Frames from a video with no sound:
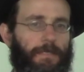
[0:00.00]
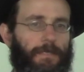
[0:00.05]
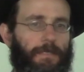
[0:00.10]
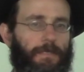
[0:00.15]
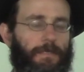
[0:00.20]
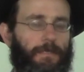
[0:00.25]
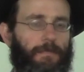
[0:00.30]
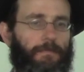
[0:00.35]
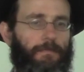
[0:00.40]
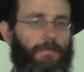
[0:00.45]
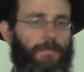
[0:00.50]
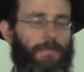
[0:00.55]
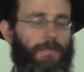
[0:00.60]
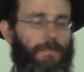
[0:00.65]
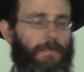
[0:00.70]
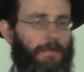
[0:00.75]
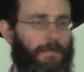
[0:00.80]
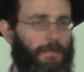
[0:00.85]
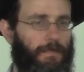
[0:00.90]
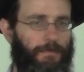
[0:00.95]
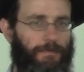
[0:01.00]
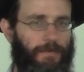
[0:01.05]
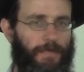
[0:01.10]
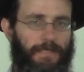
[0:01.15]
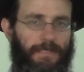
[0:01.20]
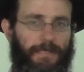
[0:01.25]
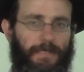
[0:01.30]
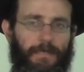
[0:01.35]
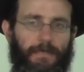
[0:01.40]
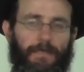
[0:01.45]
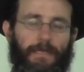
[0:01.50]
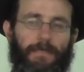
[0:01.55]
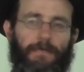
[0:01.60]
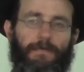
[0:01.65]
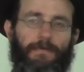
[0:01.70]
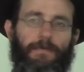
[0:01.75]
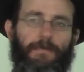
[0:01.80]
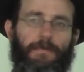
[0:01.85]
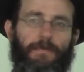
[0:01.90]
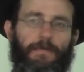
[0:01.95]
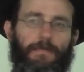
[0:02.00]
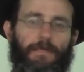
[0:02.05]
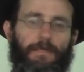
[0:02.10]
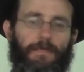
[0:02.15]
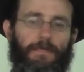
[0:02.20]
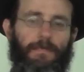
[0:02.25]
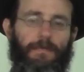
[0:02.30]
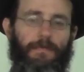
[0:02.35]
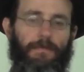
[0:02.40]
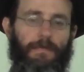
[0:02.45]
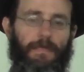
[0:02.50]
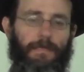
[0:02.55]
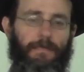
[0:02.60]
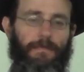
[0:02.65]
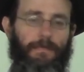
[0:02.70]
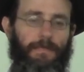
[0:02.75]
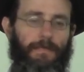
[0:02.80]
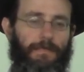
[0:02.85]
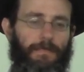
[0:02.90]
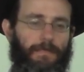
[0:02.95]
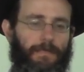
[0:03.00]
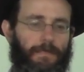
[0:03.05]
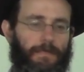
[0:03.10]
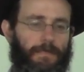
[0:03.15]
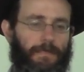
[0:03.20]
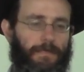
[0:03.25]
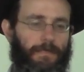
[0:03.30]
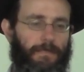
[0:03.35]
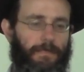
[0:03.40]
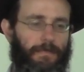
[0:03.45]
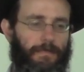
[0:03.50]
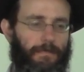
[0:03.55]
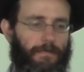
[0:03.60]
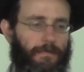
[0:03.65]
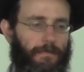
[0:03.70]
The first thing that is